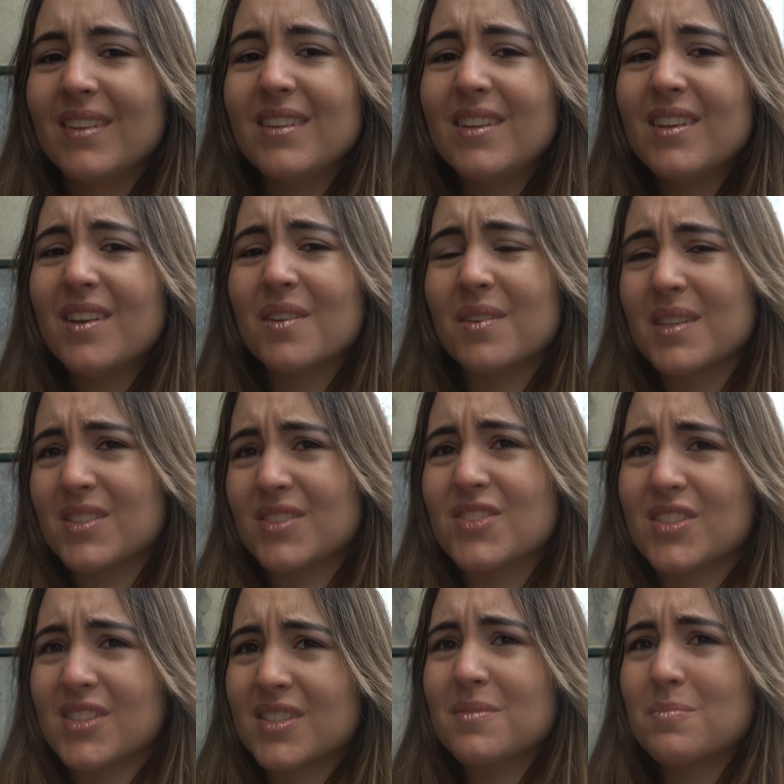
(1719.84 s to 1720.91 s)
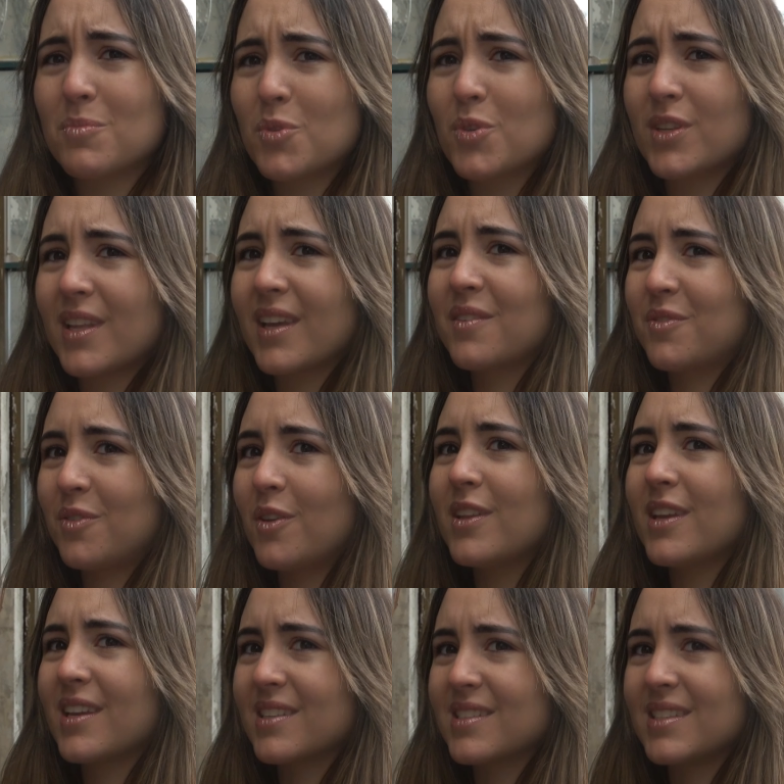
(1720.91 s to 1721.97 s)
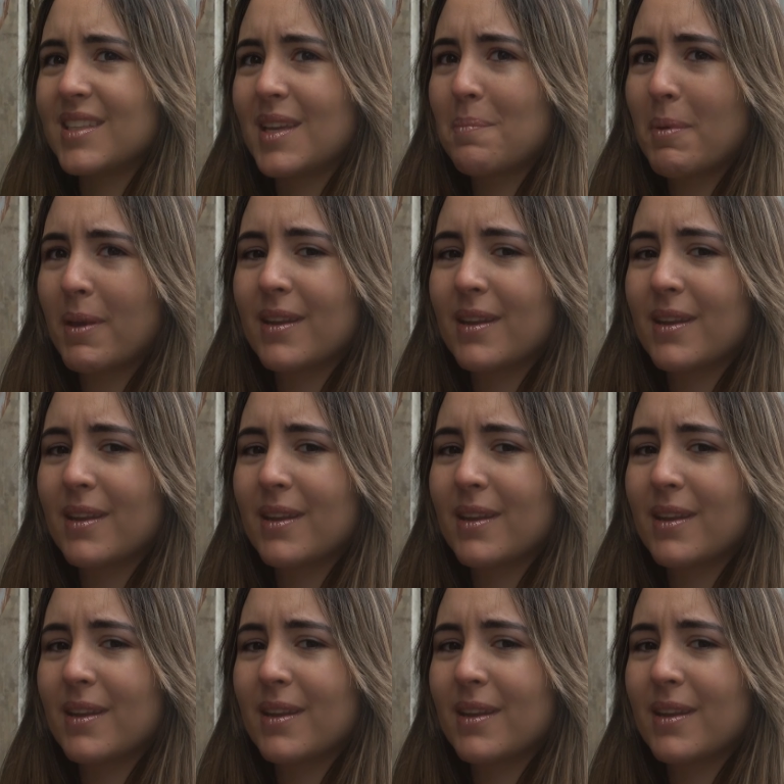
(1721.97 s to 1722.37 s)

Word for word: No, it's just more like falling asleep.